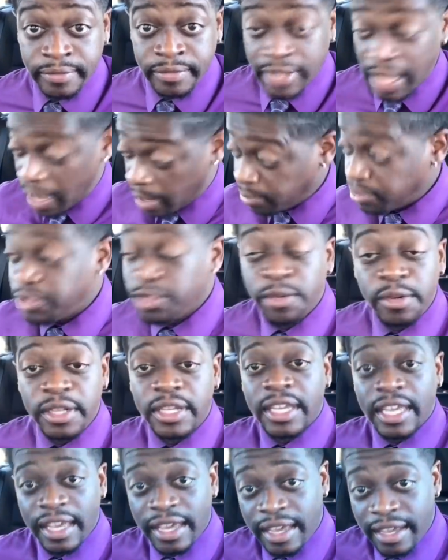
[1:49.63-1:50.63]
I'm Shuler
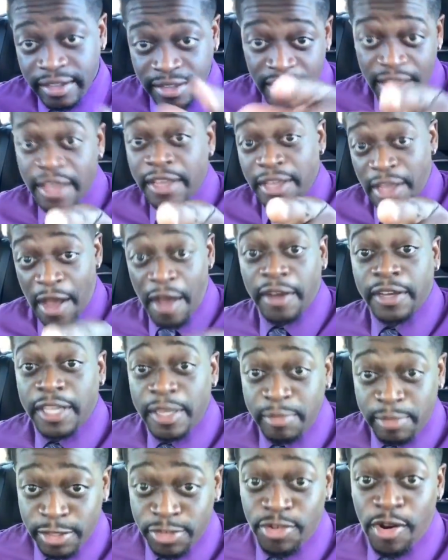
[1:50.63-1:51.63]
King. Y'all
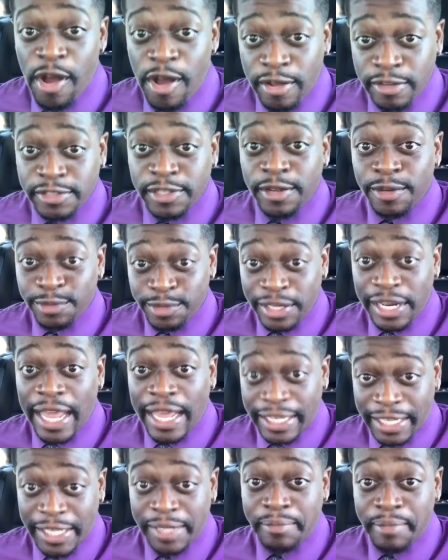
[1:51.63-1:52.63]
keep your drawers on till I
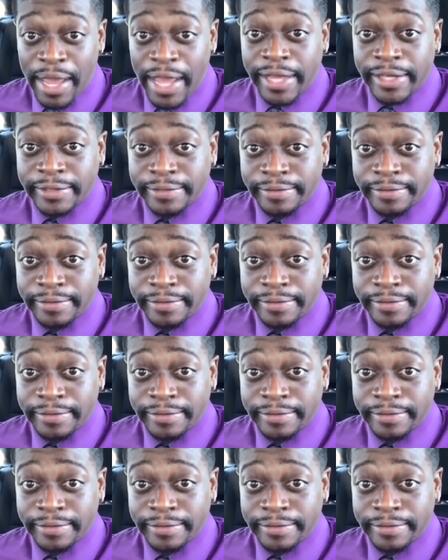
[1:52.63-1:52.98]
get back.